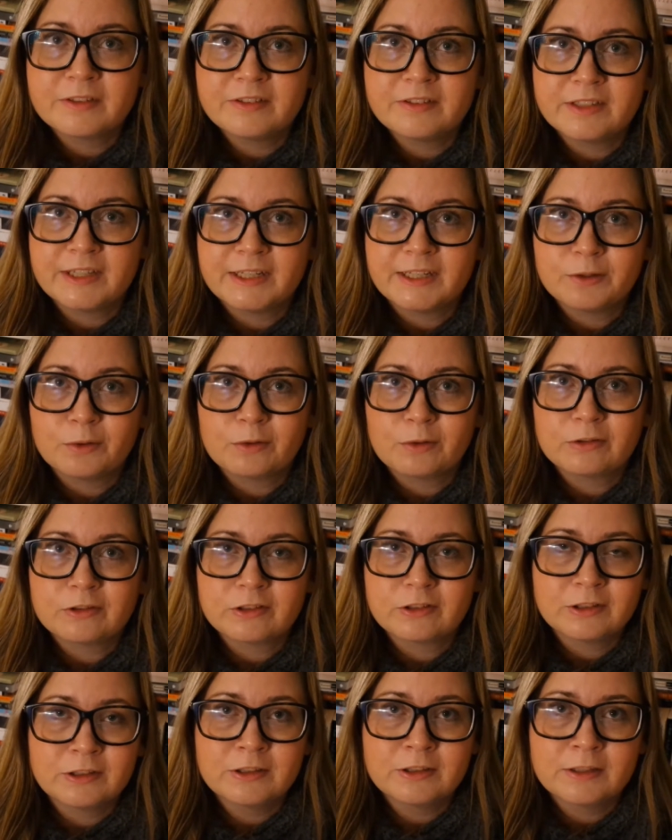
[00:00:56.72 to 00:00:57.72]
Jane
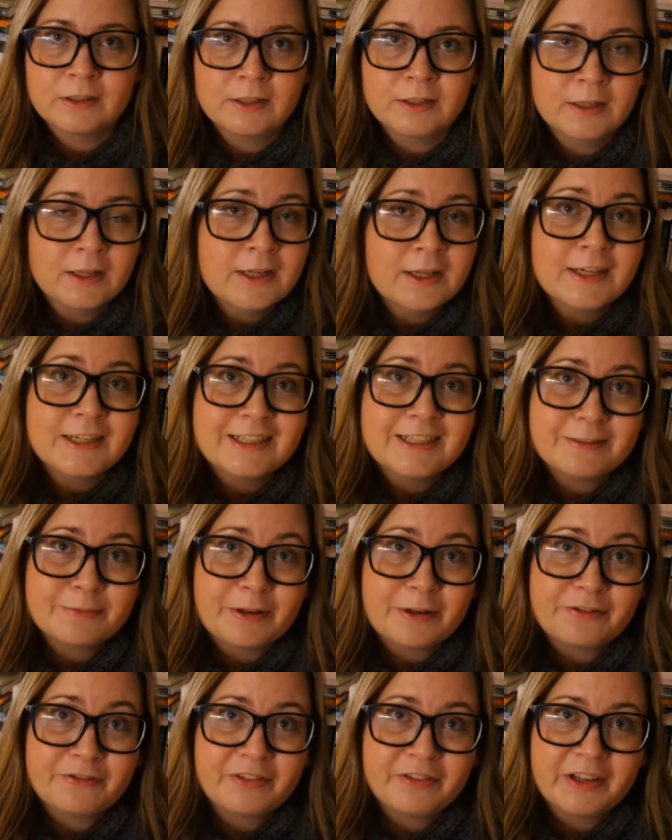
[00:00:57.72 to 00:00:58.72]
Austen. It's
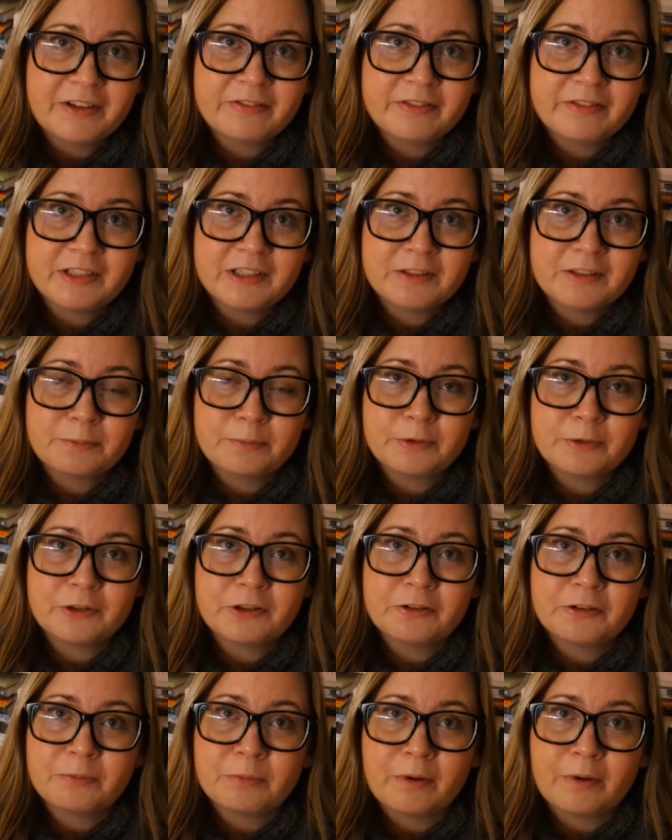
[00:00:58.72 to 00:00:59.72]
my favorite
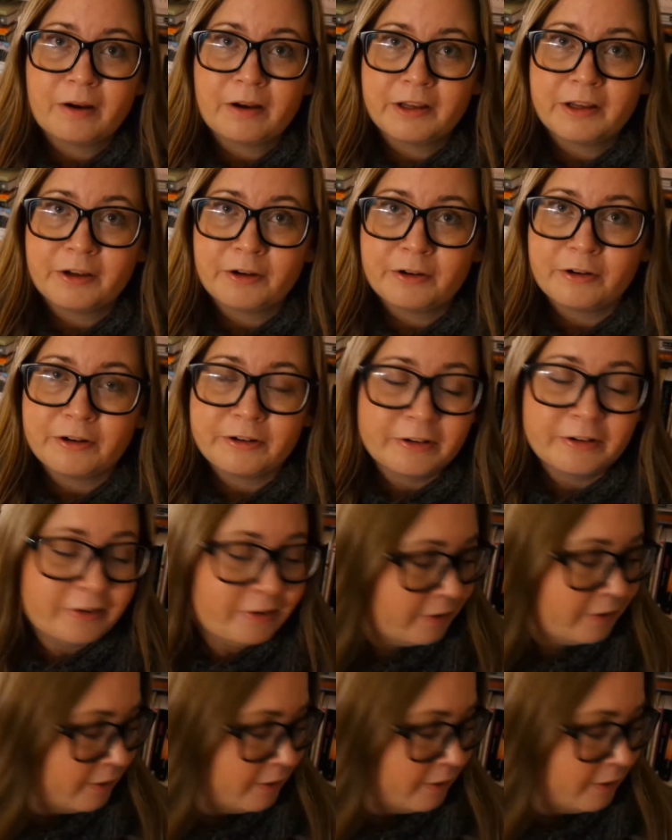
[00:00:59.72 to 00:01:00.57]
book by her.